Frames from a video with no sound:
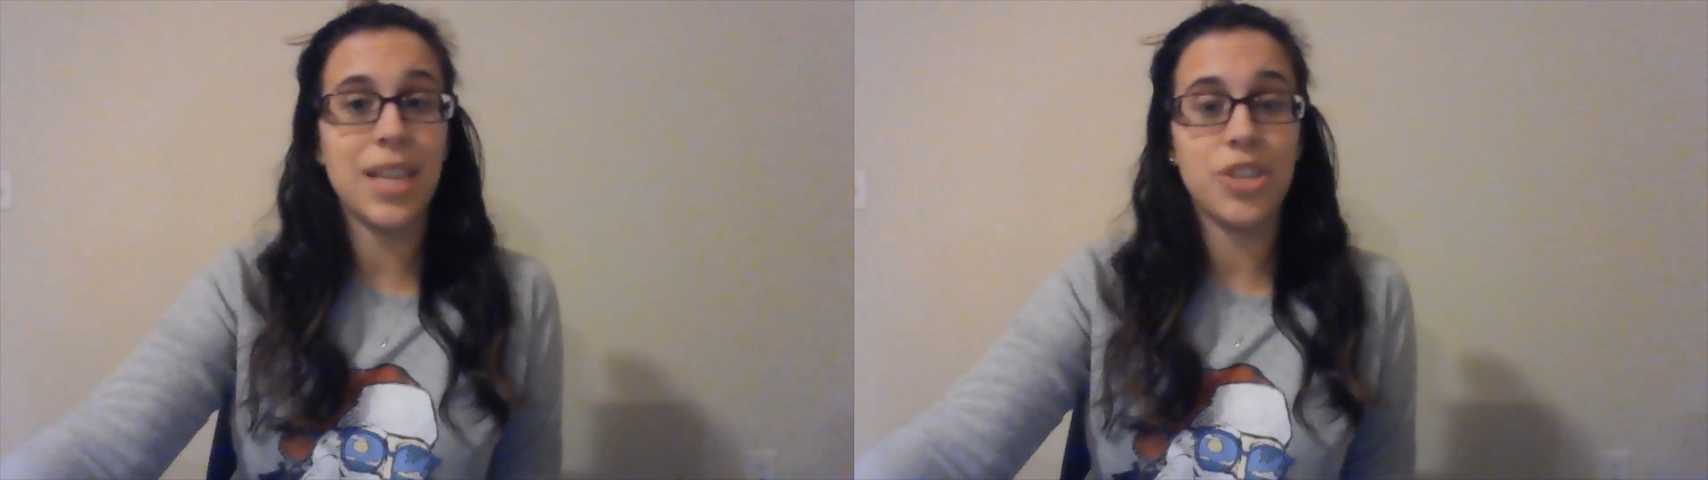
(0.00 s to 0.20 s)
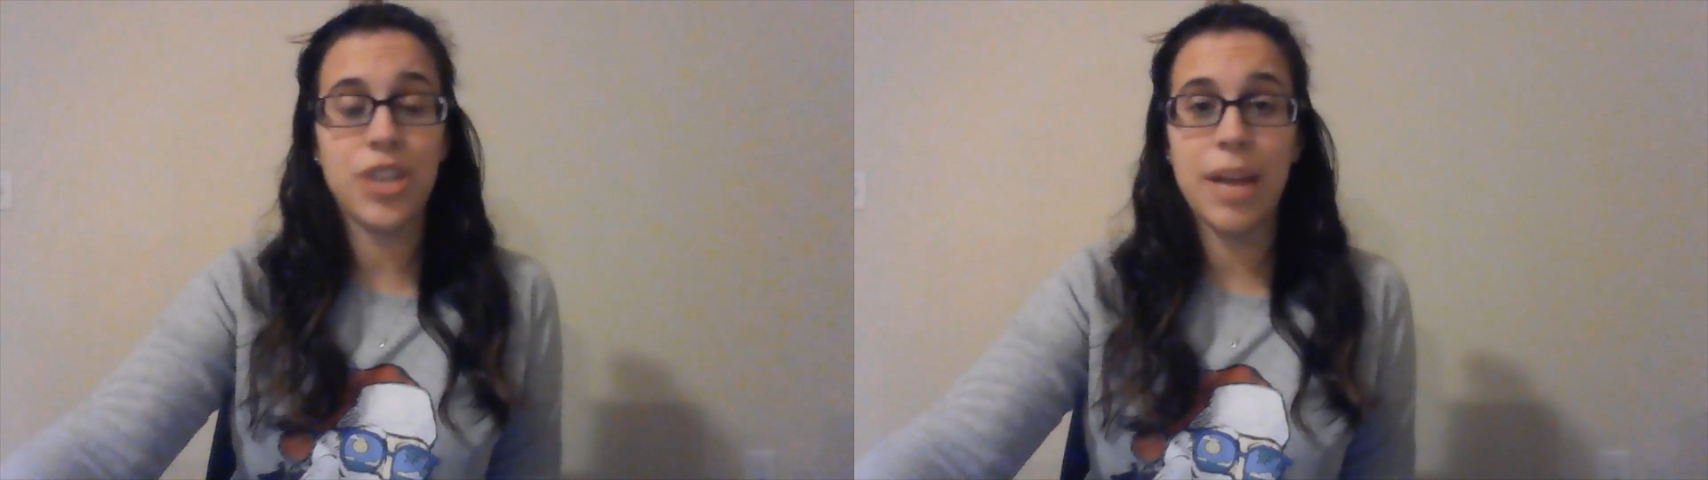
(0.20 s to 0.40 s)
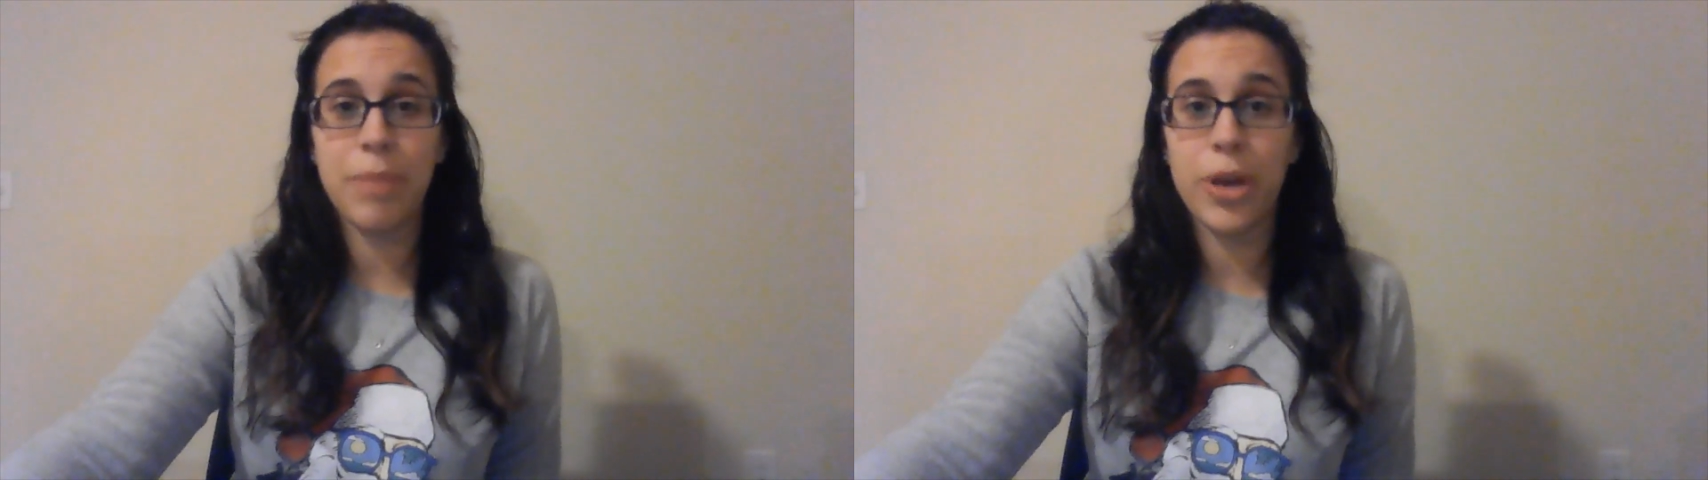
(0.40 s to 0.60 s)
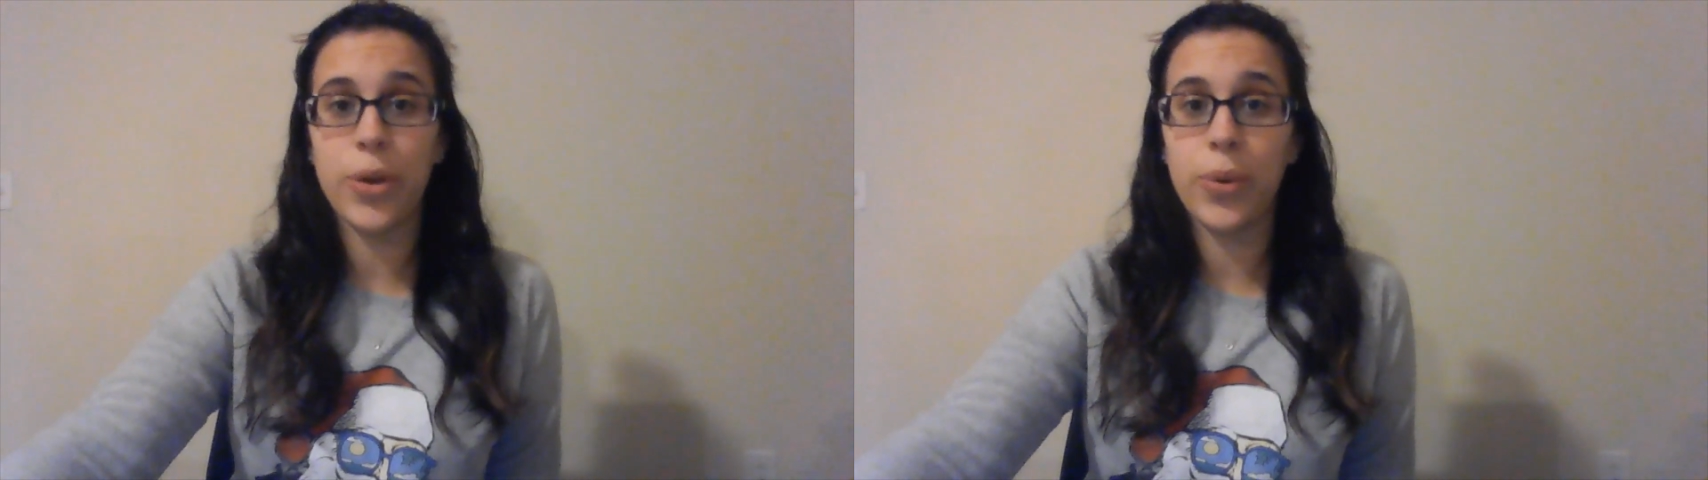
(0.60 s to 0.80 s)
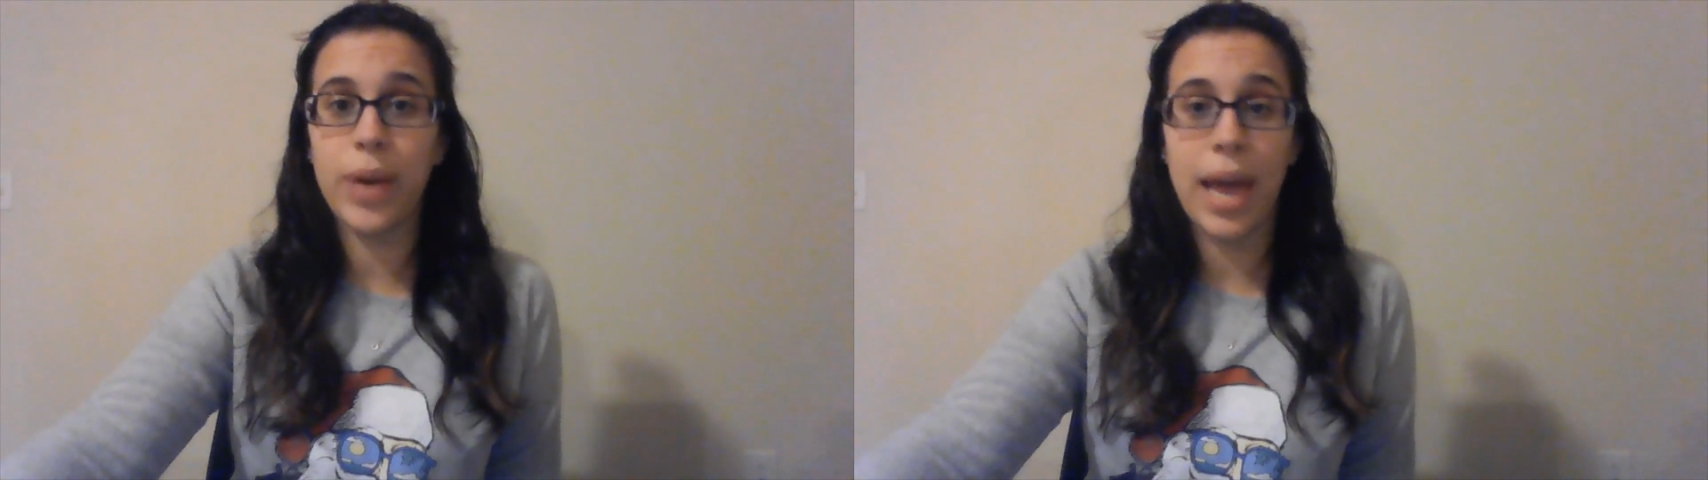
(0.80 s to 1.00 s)
lunchtime
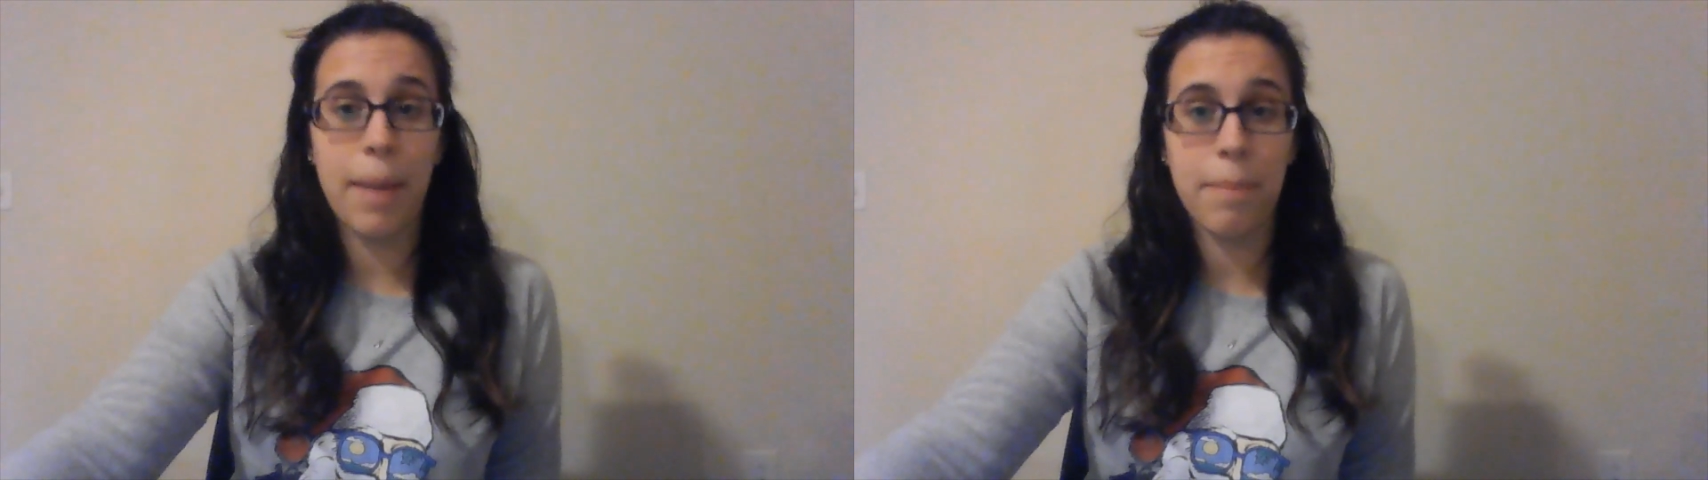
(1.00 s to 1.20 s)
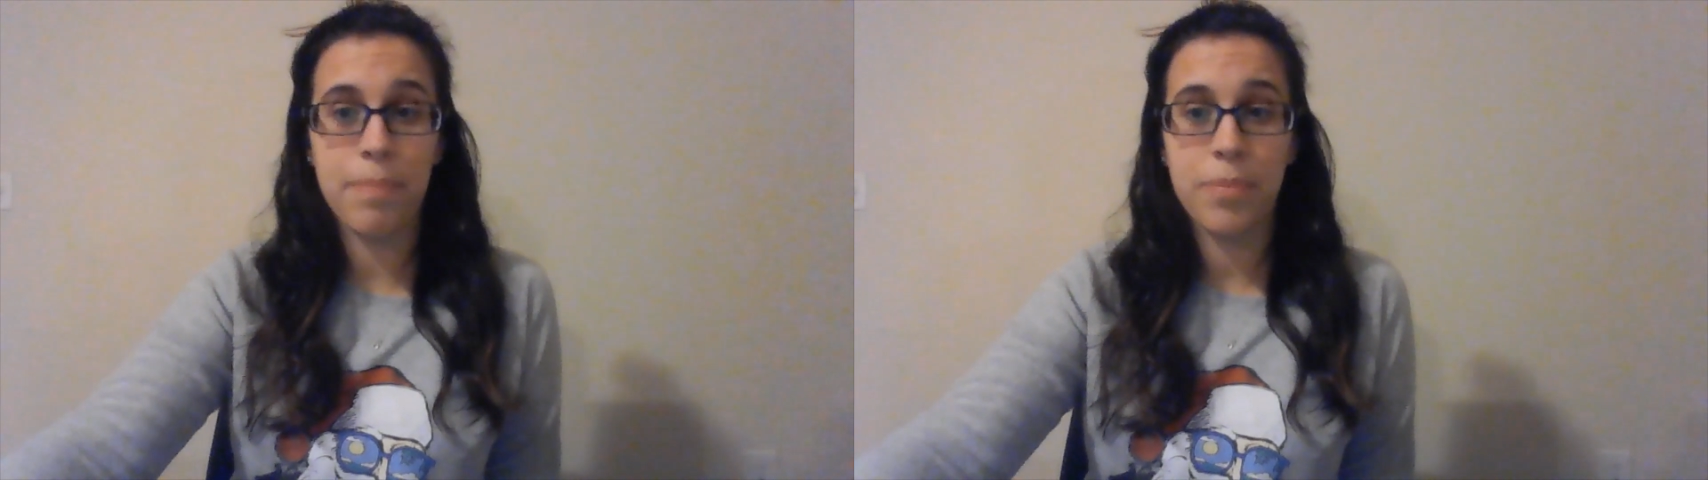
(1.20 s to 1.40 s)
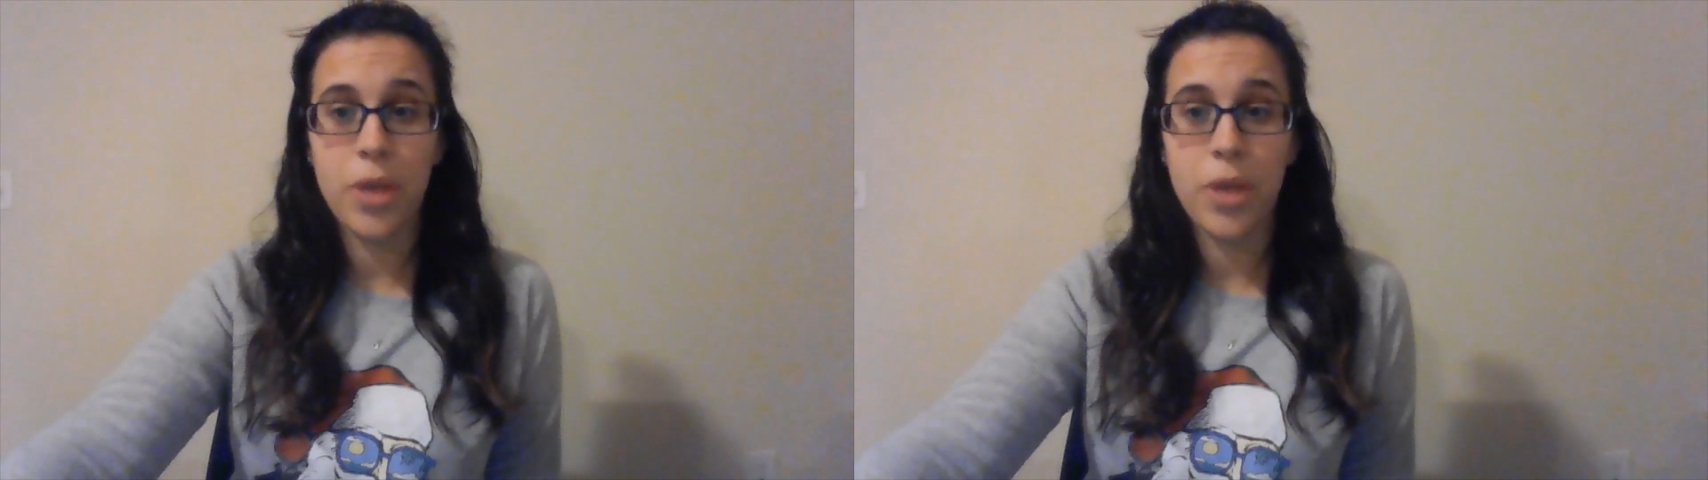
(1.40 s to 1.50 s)
Kahoot game.